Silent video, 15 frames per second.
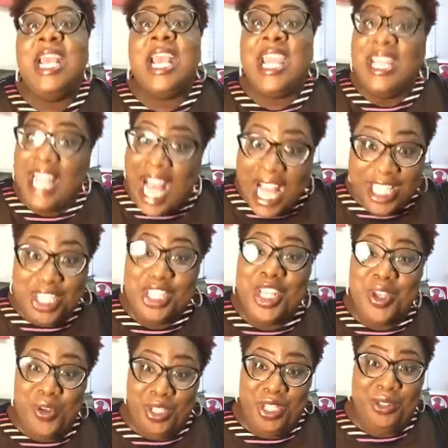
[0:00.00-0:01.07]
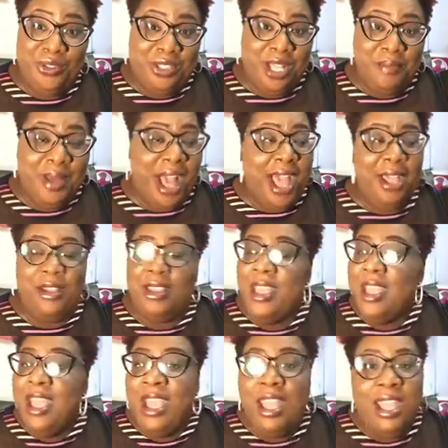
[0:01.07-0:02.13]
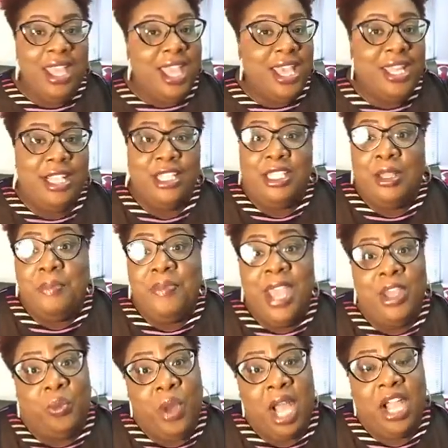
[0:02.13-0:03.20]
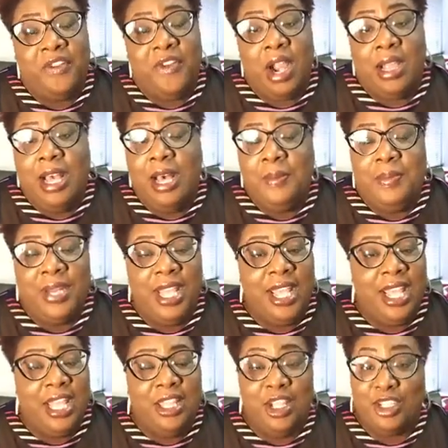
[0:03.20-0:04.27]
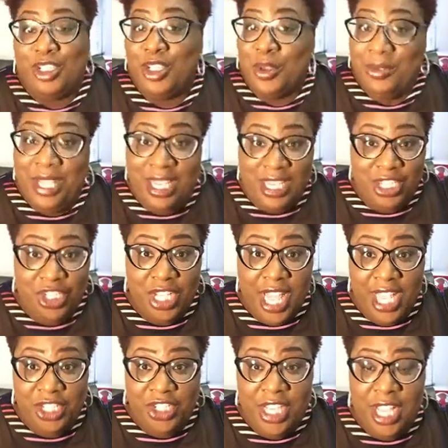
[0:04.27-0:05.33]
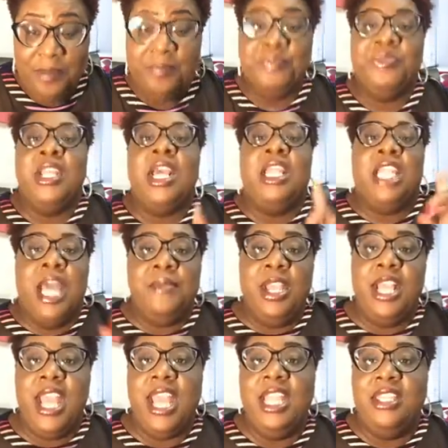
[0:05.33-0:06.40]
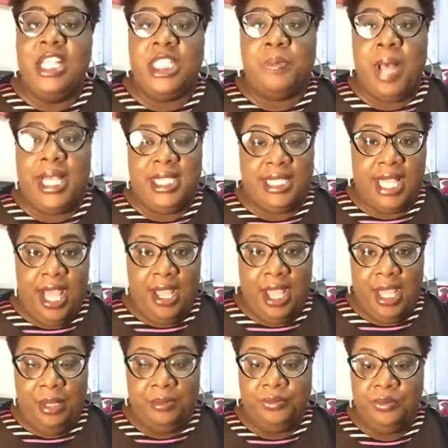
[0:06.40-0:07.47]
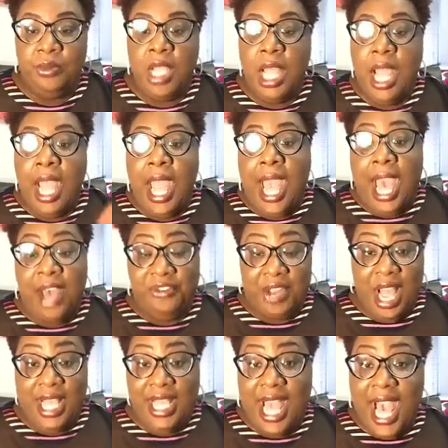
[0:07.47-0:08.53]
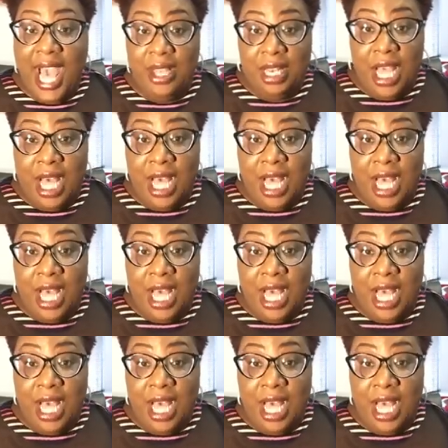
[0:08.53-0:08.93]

and I still use them. It is the bedrock of our company, and there's no need in changing it. Let me end this by saying, after I got